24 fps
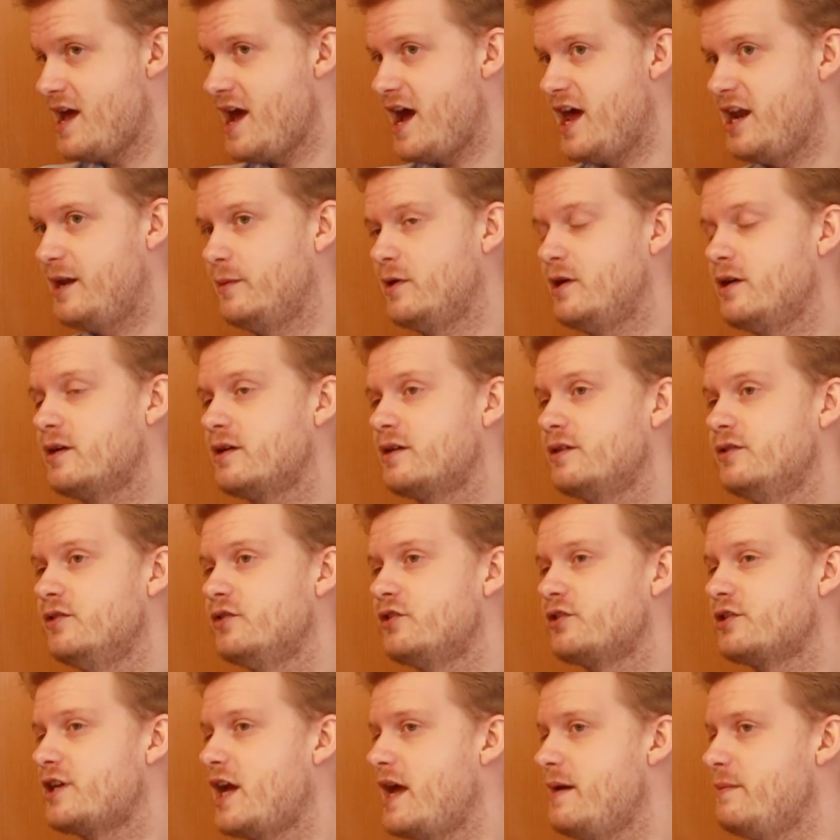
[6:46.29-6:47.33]
and
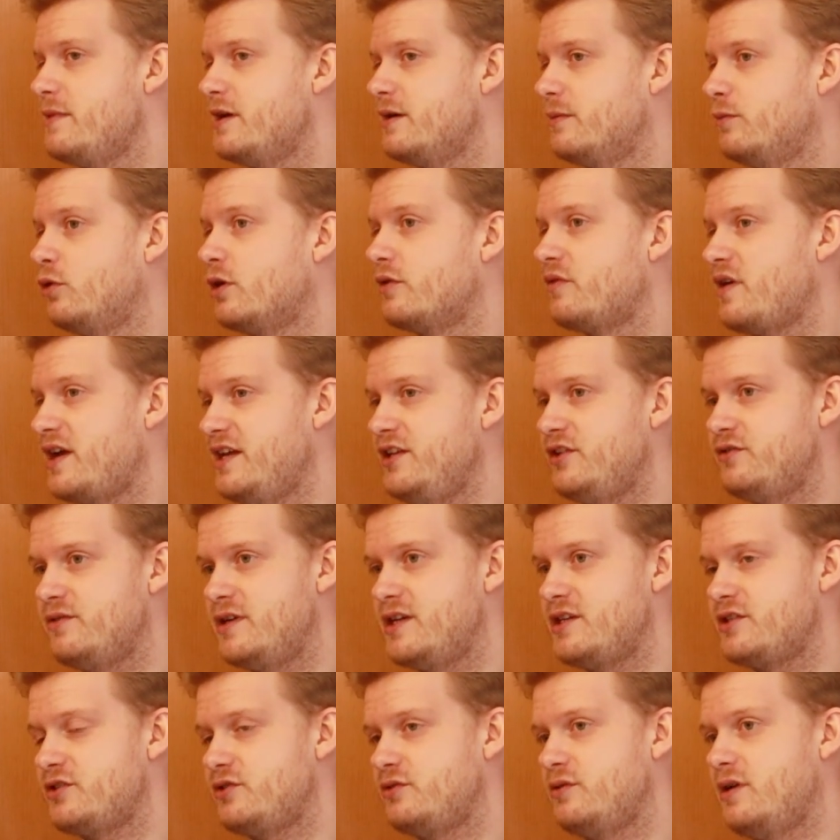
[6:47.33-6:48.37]
Americans came here more of
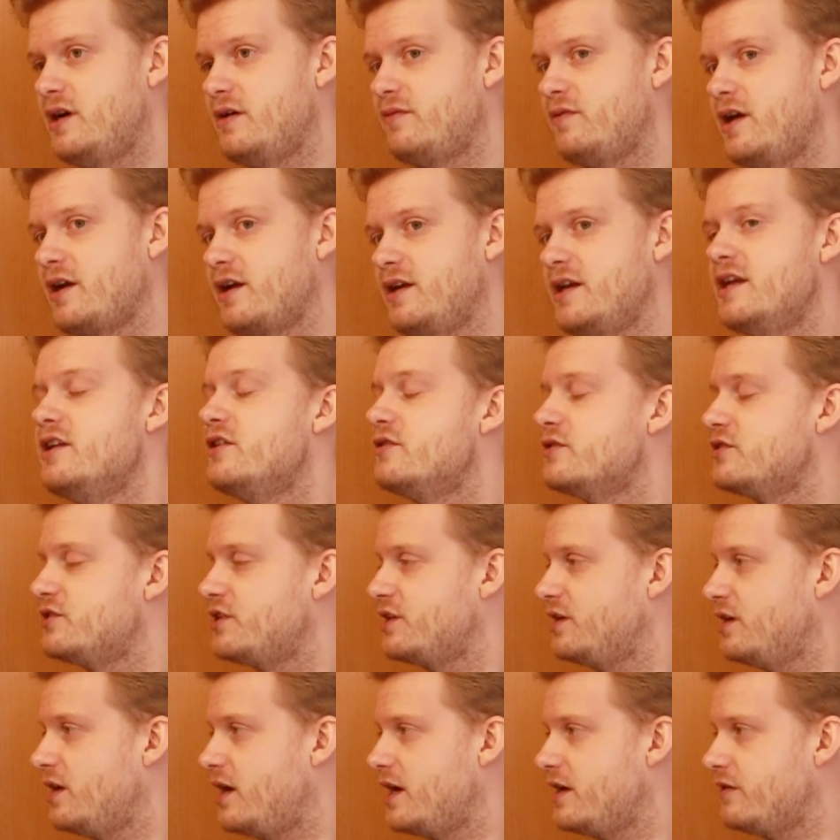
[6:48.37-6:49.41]
interest, to have like an
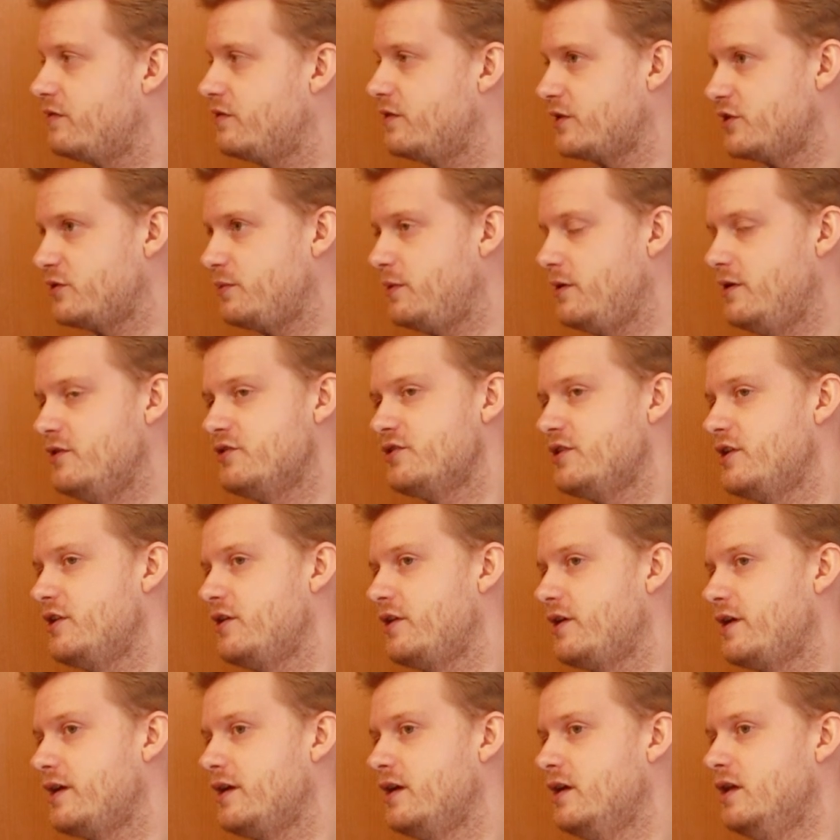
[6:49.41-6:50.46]
interesting life experience,
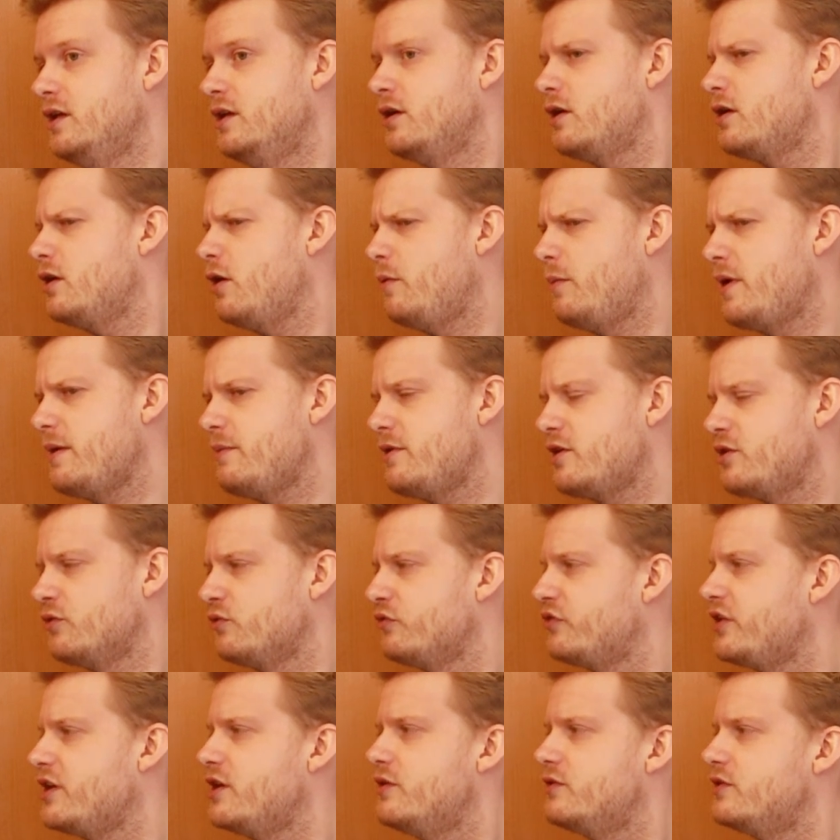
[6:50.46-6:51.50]
and they, maybe
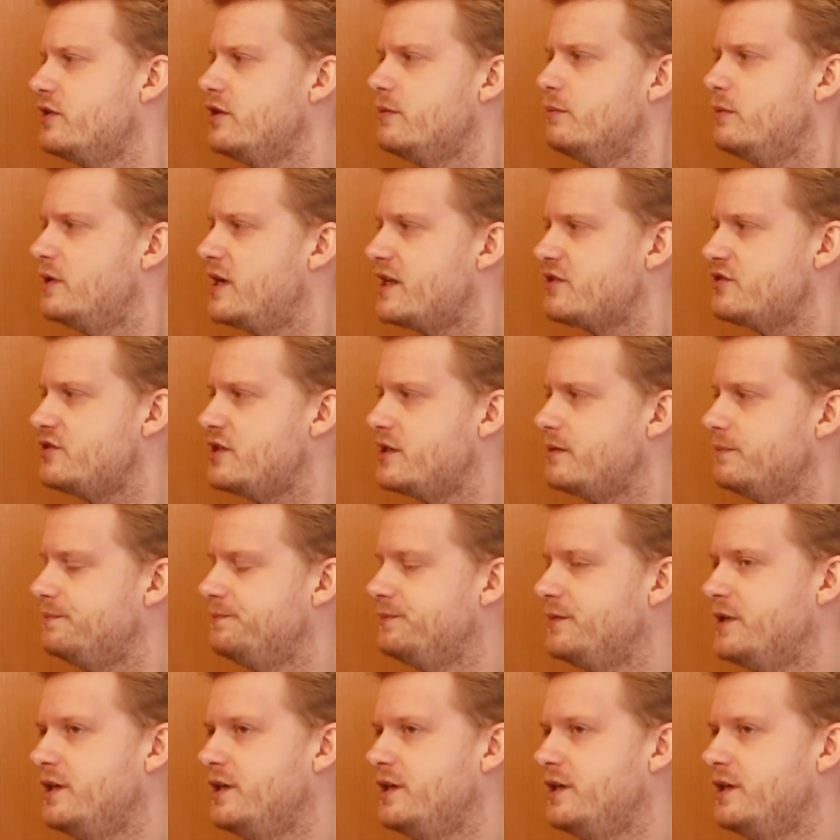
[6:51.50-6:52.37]
continued in it, but that's it.